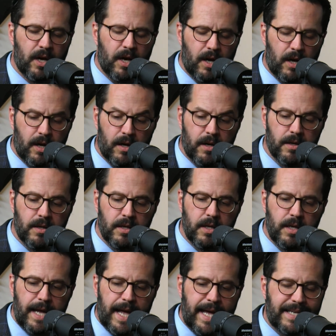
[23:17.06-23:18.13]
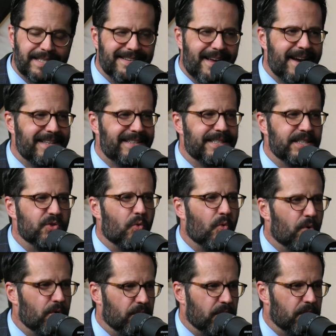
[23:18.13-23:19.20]
uh, anxiety
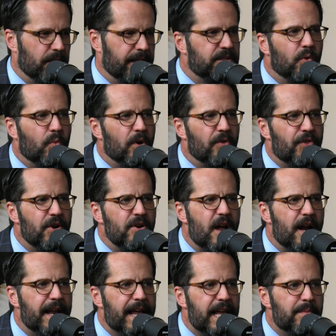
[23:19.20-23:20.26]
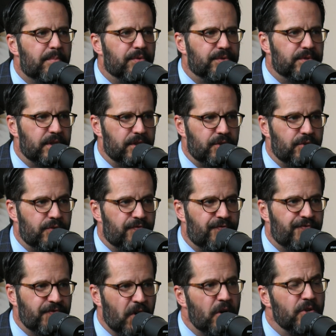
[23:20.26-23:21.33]
disorder, like to where they're not able to
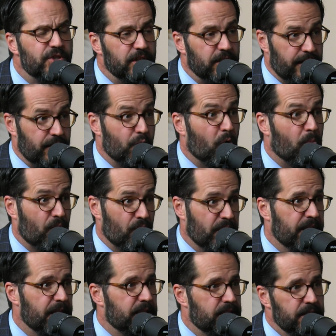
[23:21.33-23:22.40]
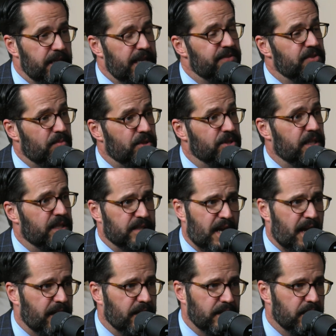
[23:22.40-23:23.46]
function like normal kids because they have so much
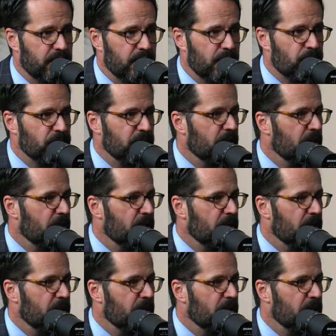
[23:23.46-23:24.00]
anxiety. Hmm.